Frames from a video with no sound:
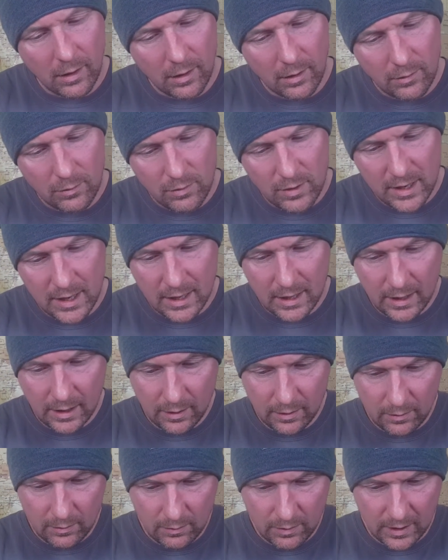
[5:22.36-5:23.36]

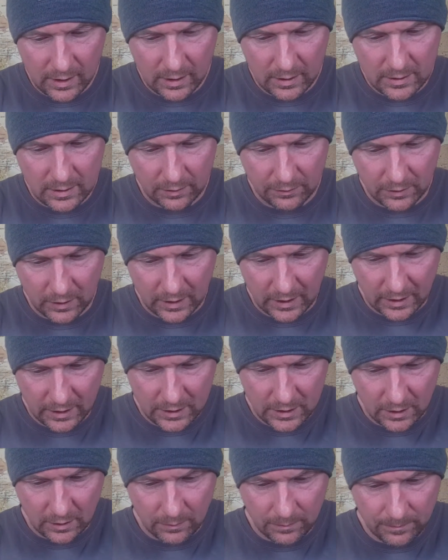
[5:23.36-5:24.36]
really, really tough to get
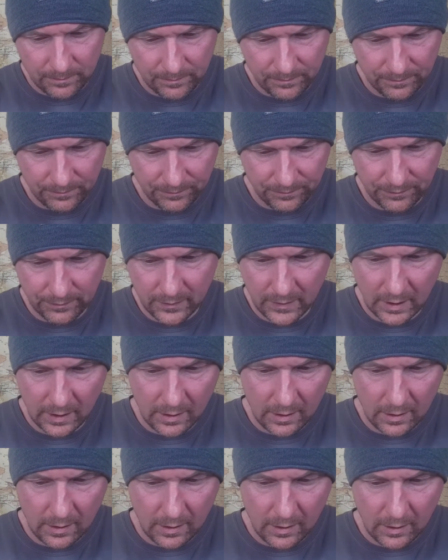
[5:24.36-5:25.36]
into.
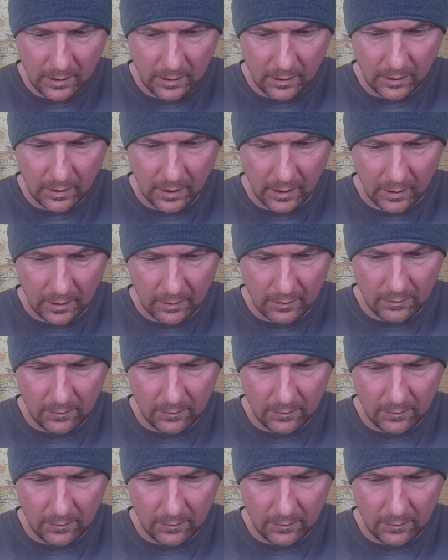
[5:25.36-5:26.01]
Okay,